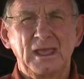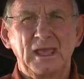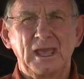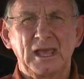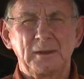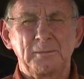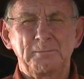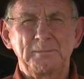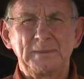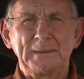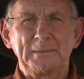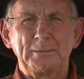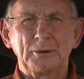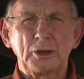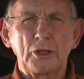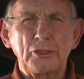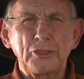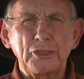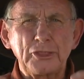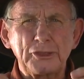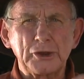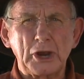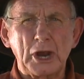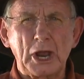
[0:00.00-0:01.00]
And people are
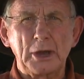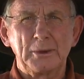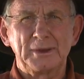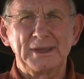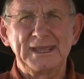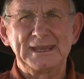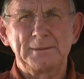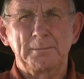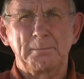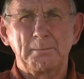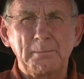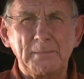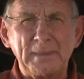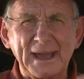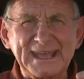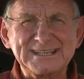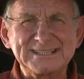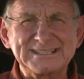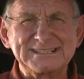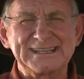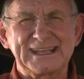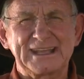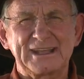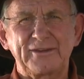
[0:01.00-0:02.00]
throwing
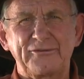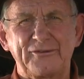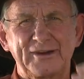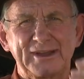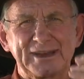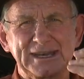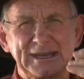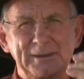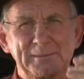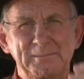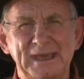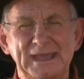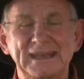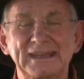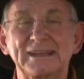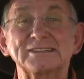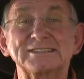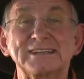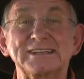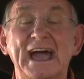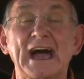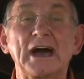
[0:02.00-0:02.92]
basic fundamentals